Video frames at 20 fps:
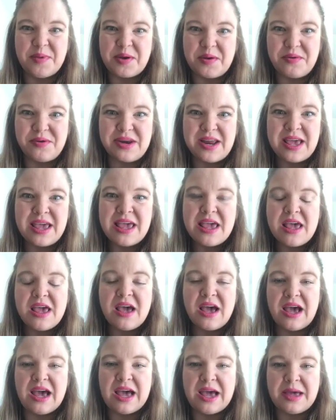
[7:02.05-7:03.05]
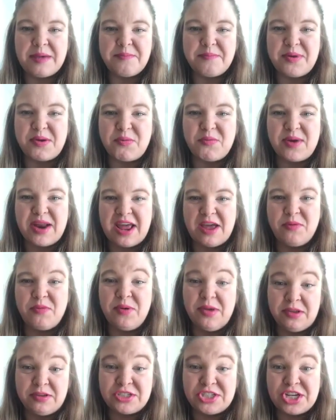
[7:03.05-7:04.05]
mode. But what I
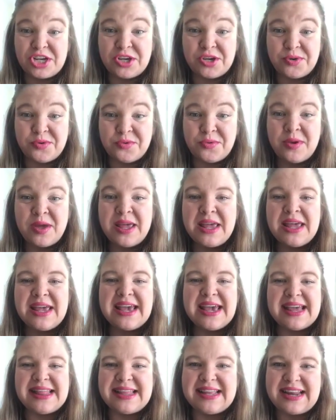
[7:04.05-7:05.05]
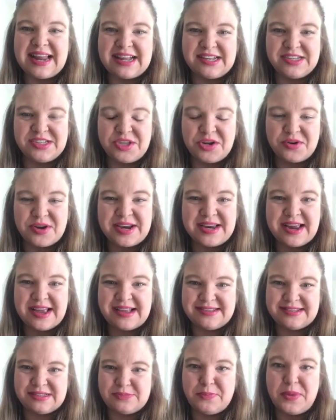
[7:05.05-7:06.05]
will do in the next 30
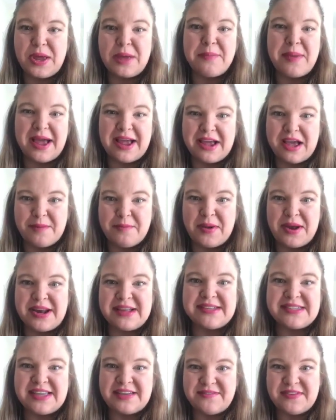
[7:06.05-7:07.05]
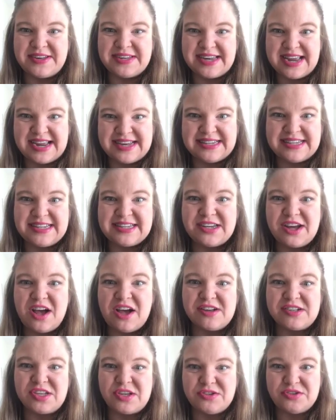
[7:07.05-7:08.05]
days is pick back up on a 7-day detox.